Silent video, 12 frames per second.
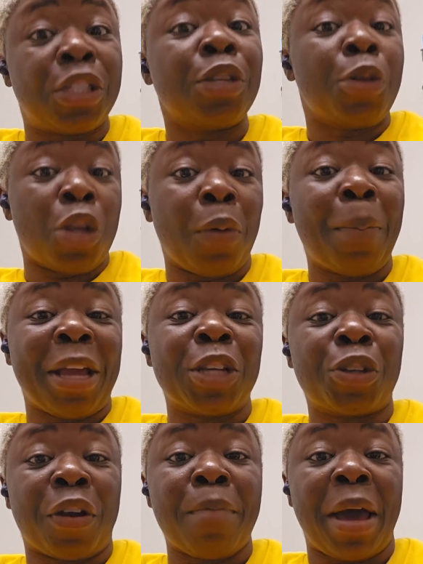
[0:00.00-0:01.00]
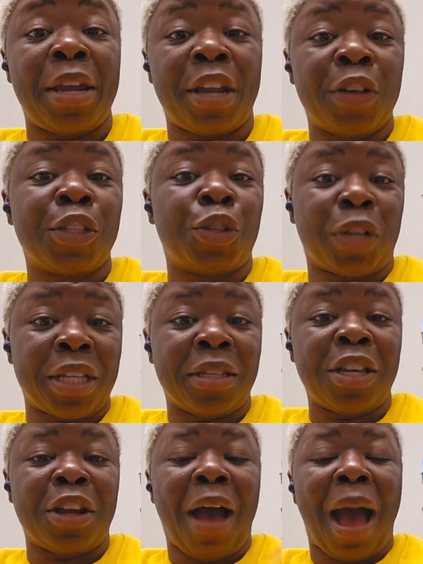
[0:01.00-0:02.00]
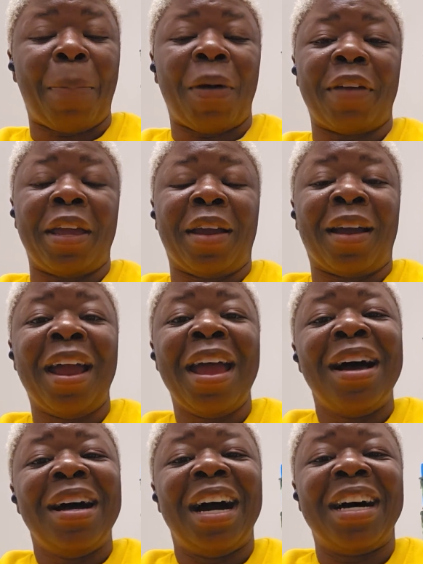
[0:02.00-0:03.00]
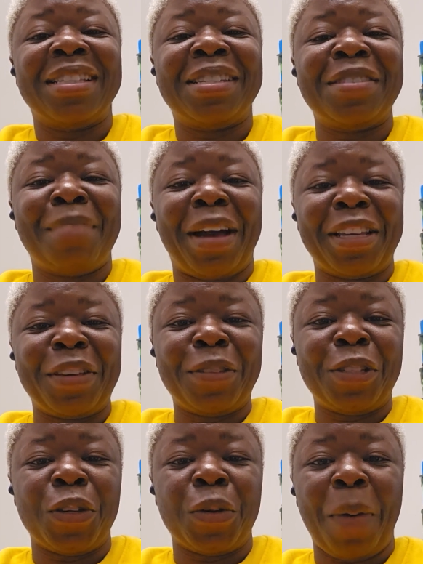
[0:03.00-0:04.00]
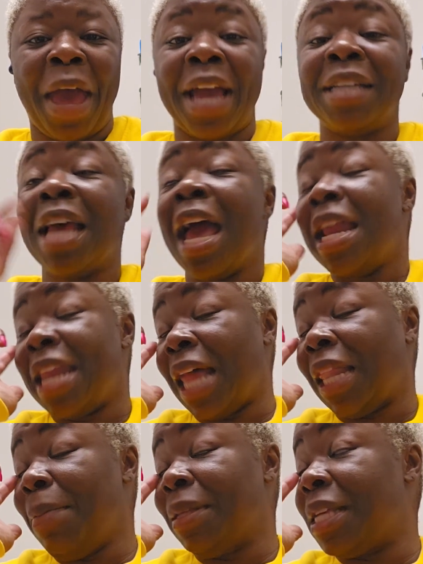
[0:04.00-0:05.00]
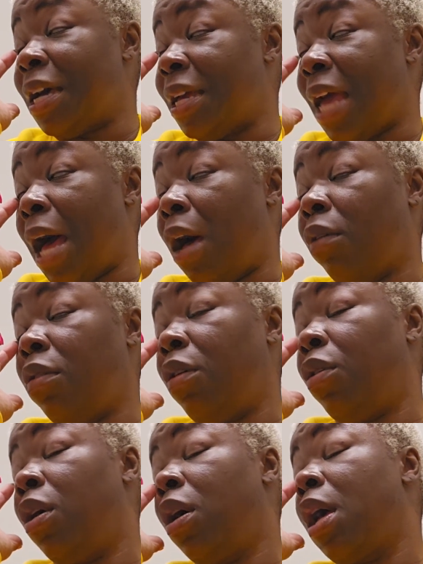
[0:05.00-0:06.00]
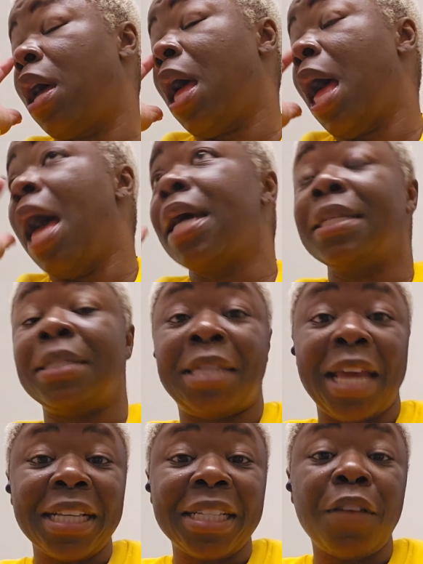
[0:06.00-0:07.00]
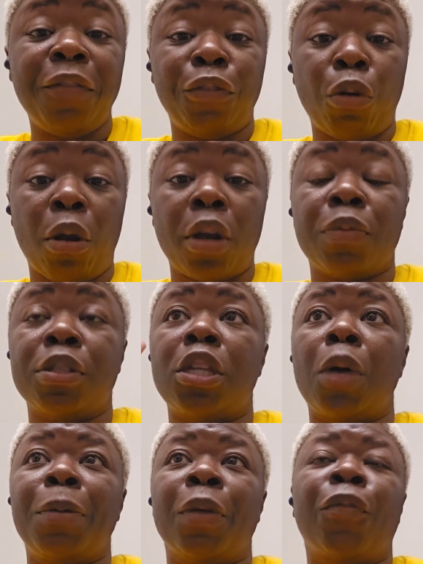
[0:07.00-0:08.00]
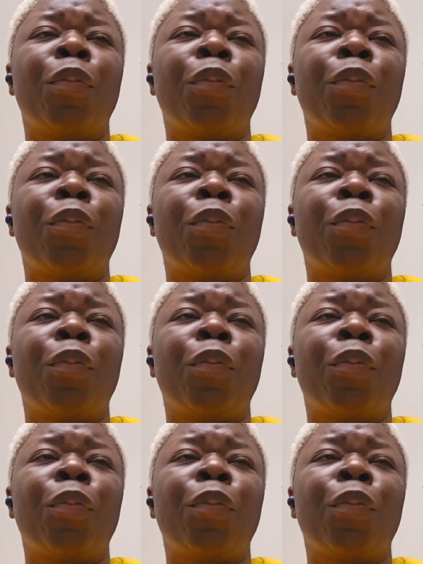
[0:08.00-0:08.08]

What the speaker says: Making sure everybody knows that you can, hop over here to my YouTube page. Now, let me tell y'all, Destin, Florida was so beautiful.